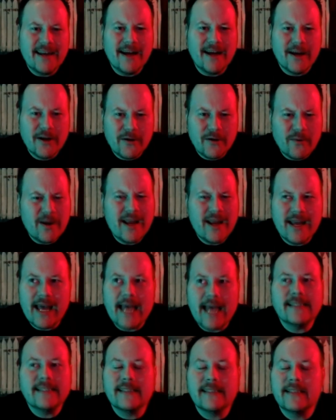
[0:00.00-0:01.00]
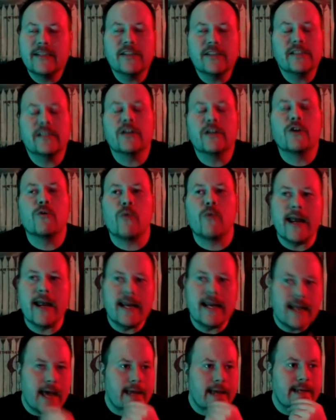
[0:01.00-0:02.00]
Agree. It's just a
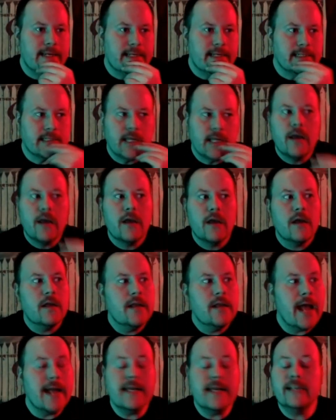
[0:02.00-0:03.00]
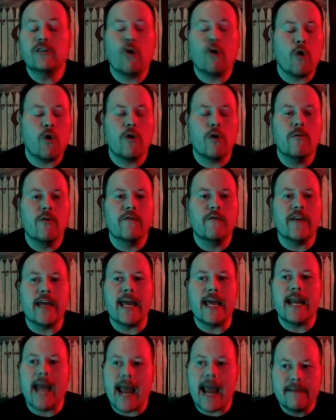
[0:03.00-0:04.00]
great 90s horror movie.
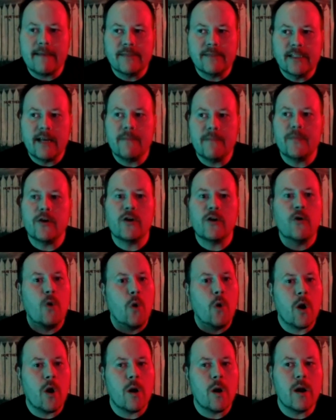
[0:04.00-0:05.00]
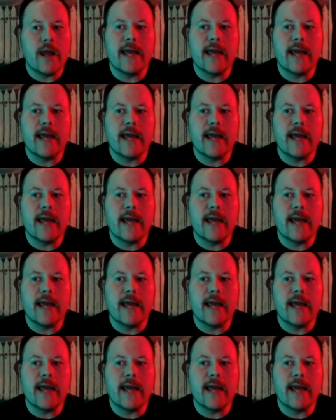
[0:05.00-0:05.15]
It amps up the gore.